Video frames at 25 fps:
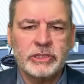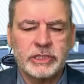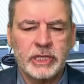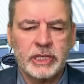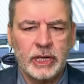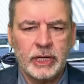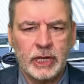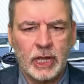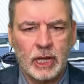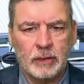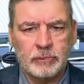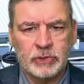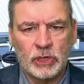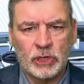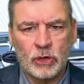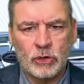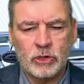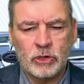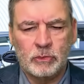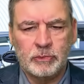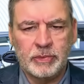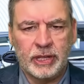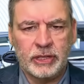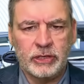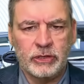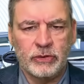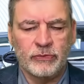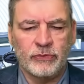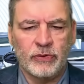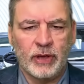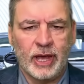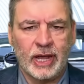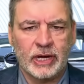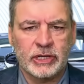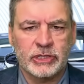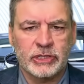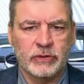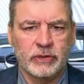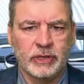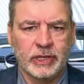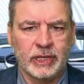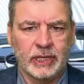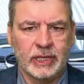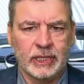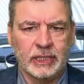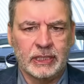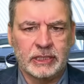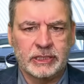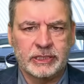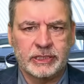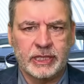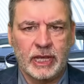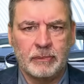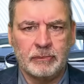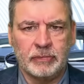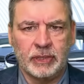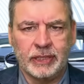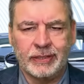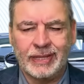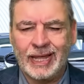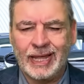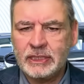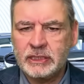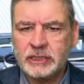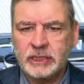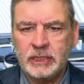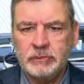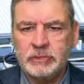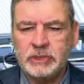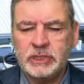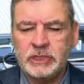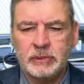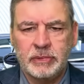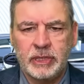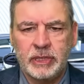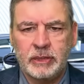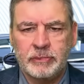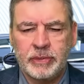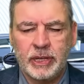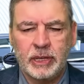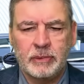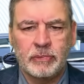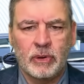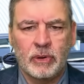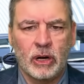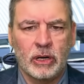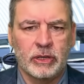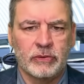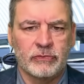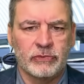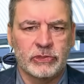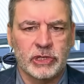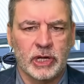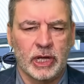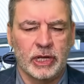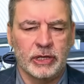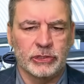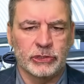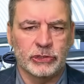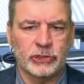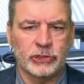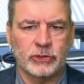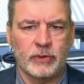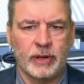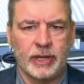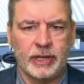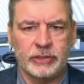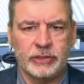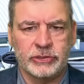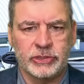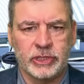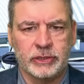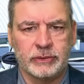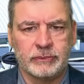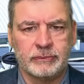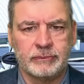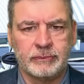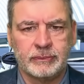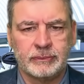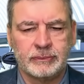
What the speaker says: setting up local manufacturing and assembly? That seems to be a big part of China's strategy.